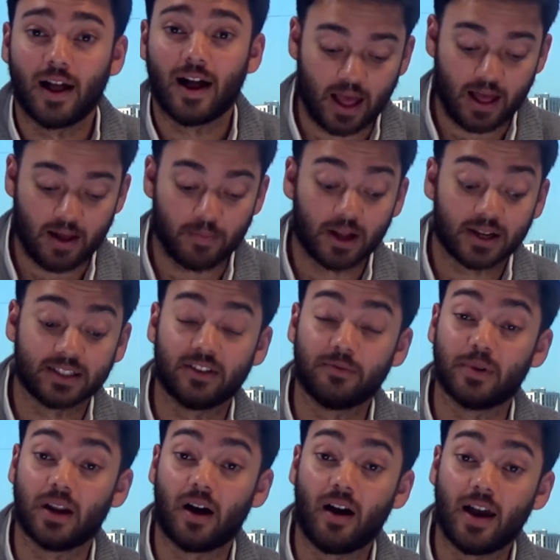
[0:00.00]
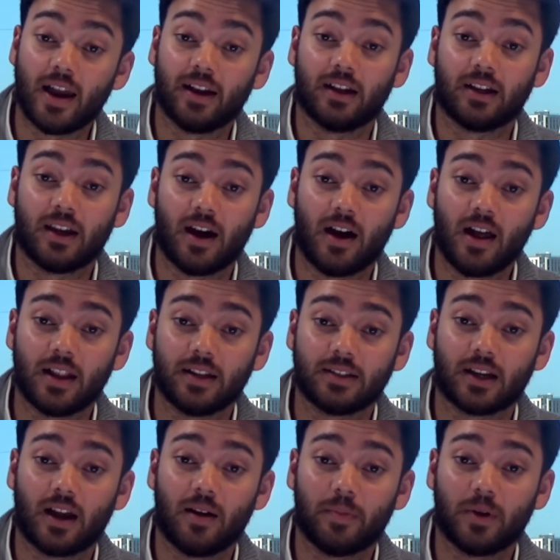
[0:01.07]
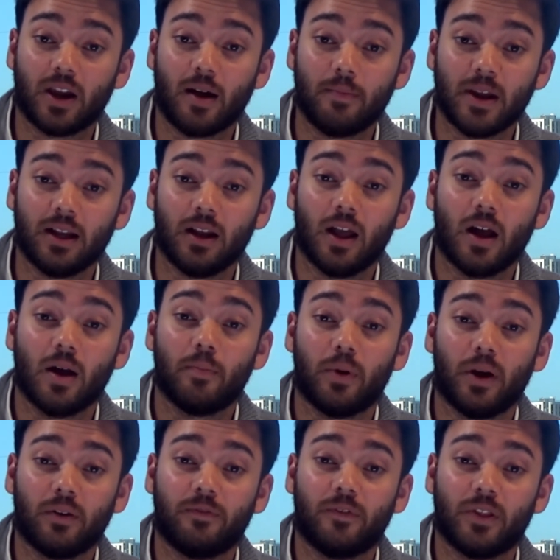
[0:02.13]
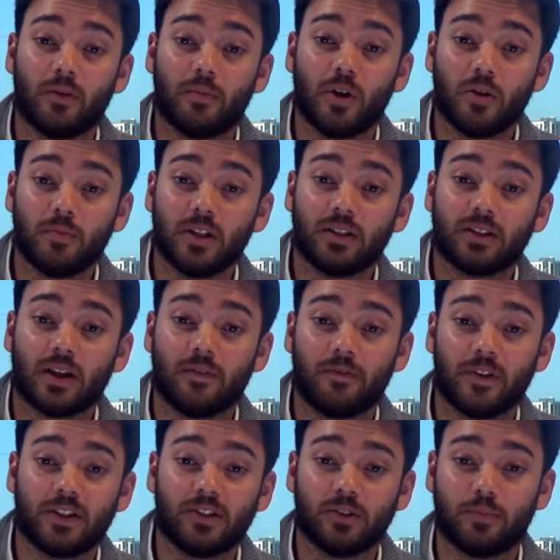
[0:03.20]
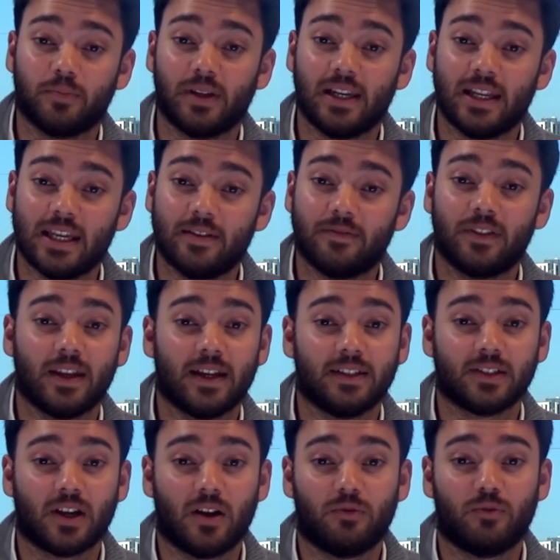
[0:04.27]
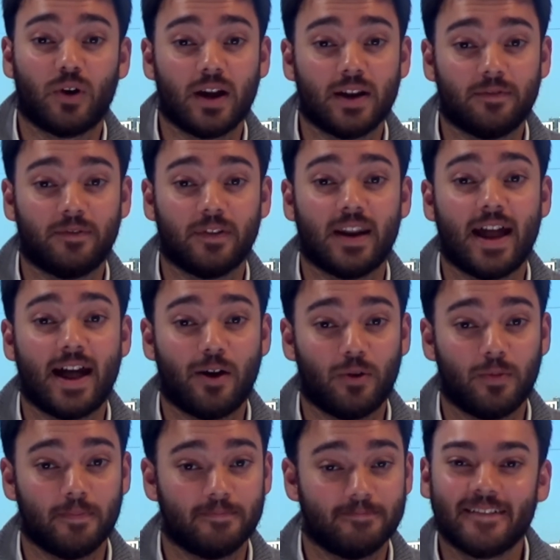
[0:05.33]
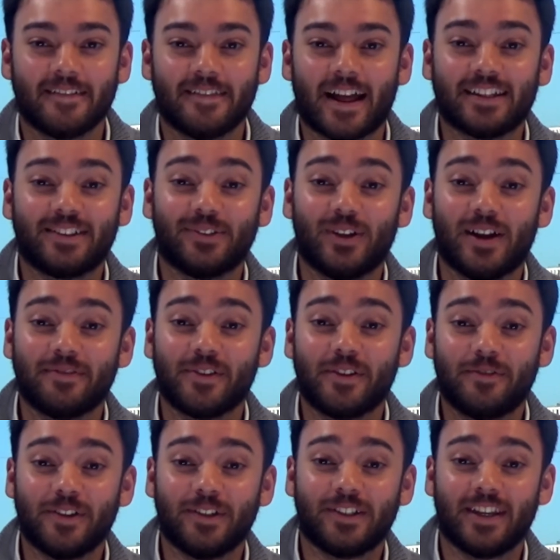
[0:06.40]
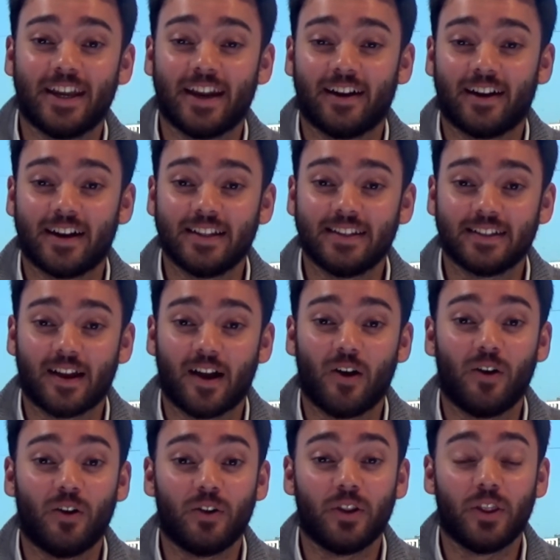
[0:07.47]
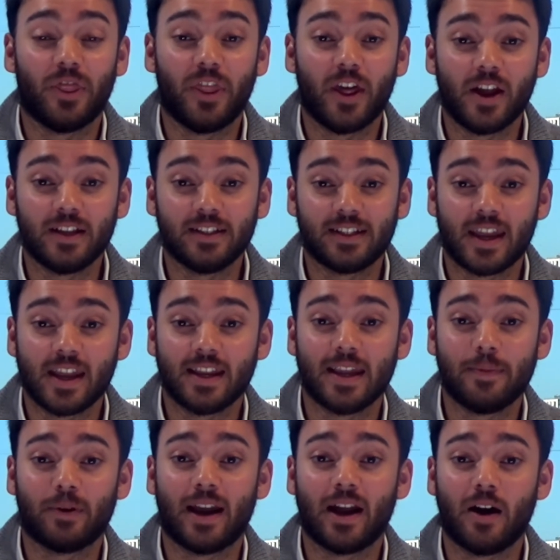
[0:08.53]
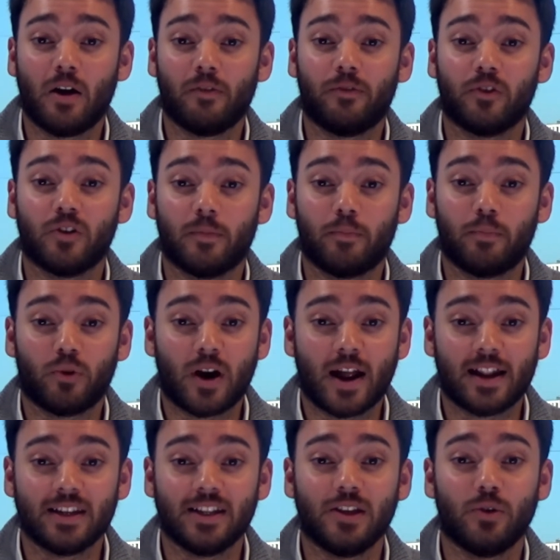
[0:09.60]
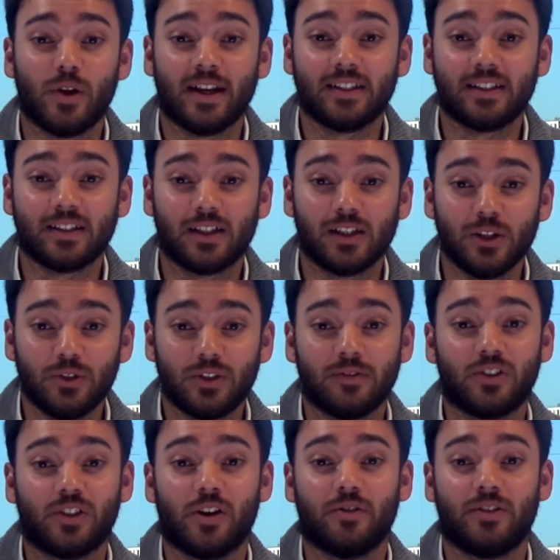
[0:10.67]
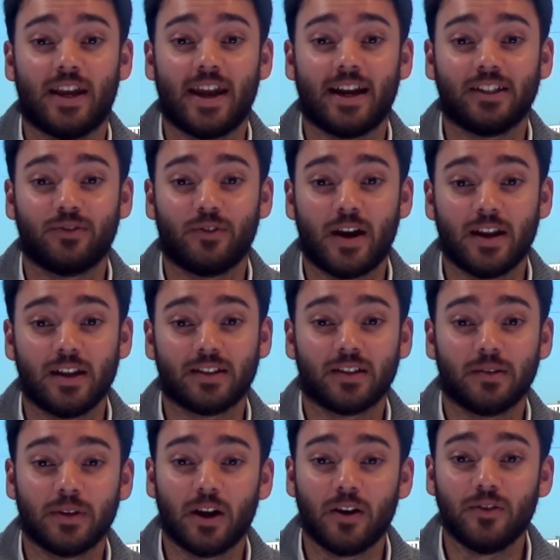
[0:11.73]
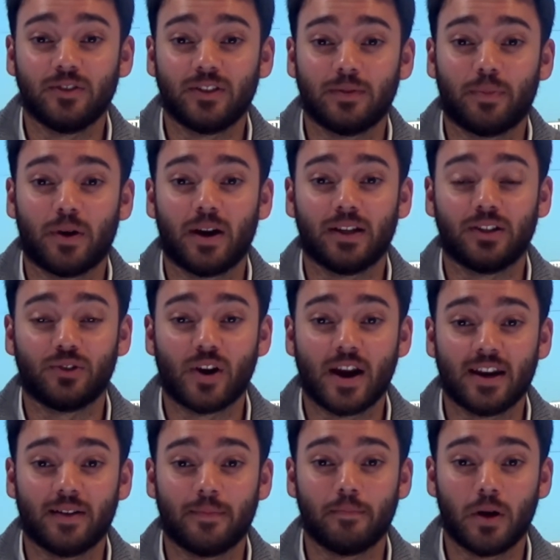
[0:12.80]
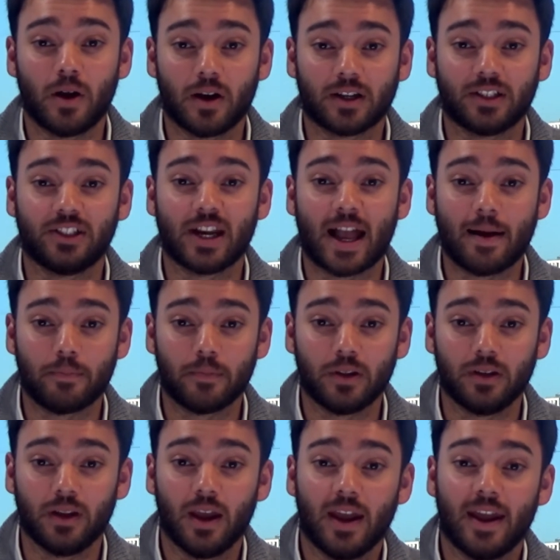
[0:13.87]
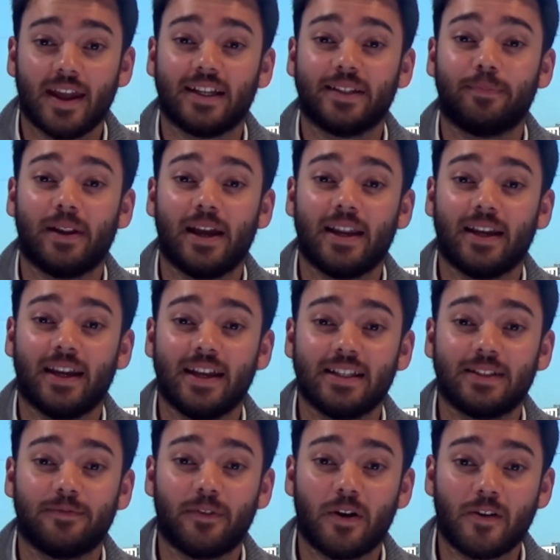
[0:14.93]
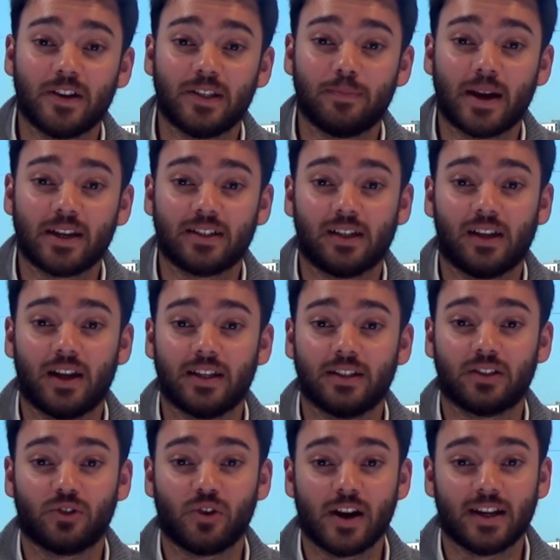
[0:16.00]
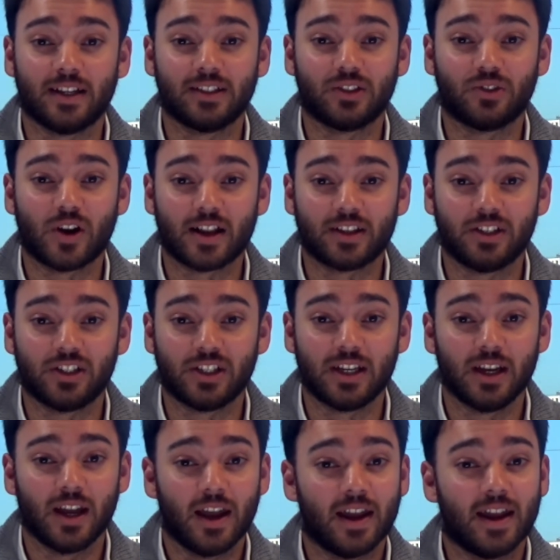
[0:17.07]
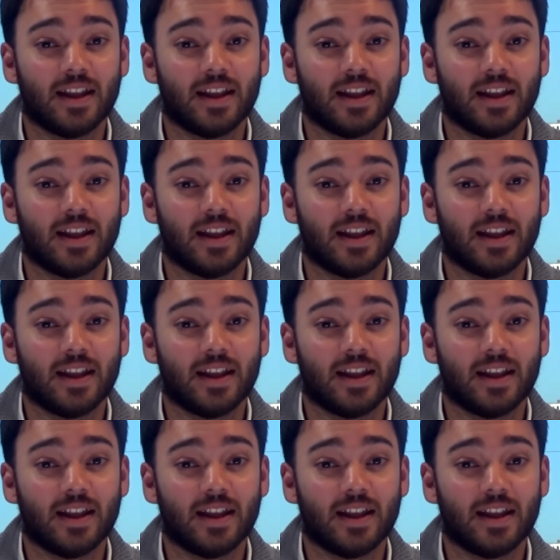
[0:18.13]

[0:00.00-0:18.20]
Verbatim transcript: Uh, markets have been eyeing a cut upcoming, but for the moment, officials believe things are right for now. That's all I've got for you today, guys. On Thursday, keep an eye out for a brand new exclusive show to X-Ray. It's going to be hosted by trader Mark Chapman, explaining his very specialized trading strategy.